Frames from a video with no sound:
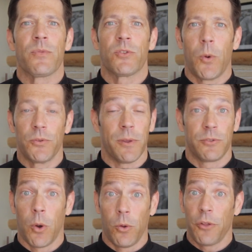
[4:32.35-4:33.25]

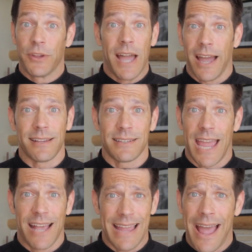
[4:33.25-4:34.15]
told all the guys
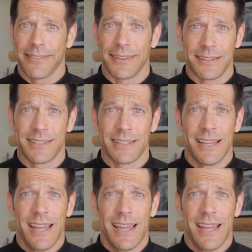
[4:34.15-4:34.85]
as athletes,